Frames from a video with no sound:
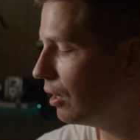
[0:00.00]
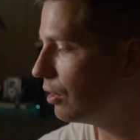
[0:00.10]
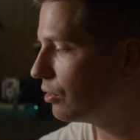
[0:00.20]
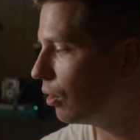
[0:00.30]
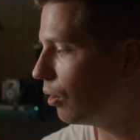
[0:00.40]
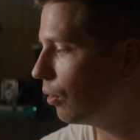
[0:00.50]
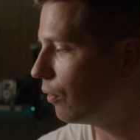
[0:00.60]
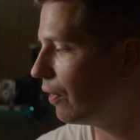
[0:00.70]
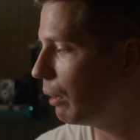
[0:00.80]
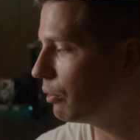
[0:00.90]
So
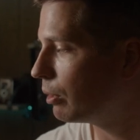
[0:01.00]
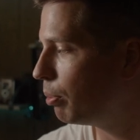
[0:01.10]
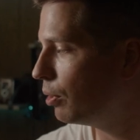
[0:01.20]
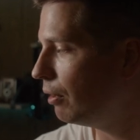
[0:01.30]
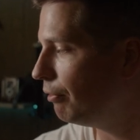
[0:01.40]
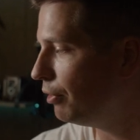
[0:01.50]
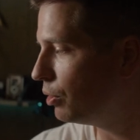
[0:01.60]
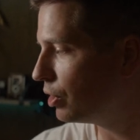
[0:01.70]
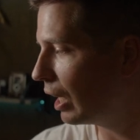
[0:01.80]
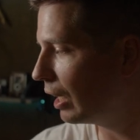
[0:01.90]
that was a point of view
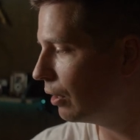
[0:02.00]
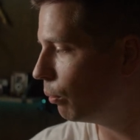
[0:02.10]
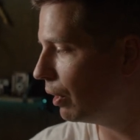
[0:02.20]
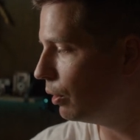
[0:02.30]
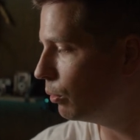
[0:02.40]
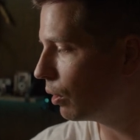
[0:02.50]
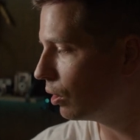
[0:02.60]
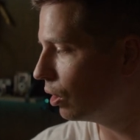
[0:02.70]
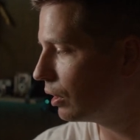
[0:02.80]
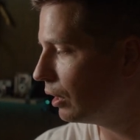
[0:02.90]
shot where you are
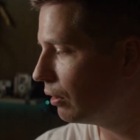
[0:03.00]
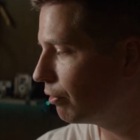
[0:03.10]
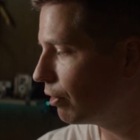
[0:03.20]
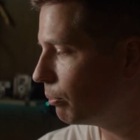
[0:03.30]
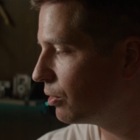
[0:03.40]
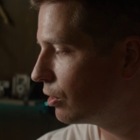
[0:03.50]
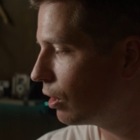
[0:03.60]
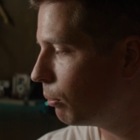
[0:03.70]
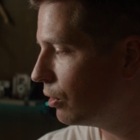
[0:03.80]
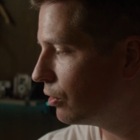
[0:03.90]
looking from
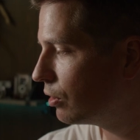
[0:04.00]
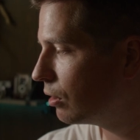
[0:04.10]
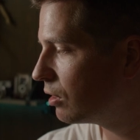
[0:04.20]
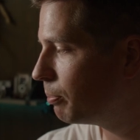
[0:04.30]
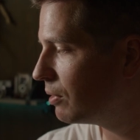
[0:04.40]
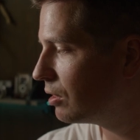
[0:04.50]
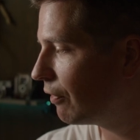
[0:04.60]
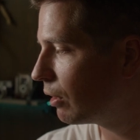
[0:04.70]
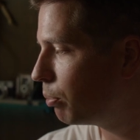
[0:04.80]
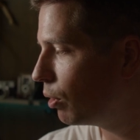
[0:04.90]
someone's
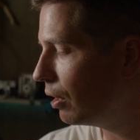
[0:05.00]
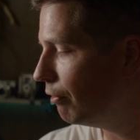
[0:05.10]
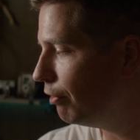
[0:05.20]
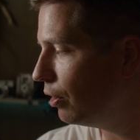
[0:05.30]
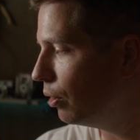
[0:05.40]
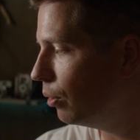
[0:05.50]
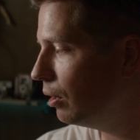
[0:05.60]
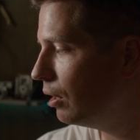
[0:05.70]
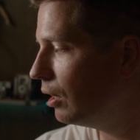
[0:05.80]
specific point of view.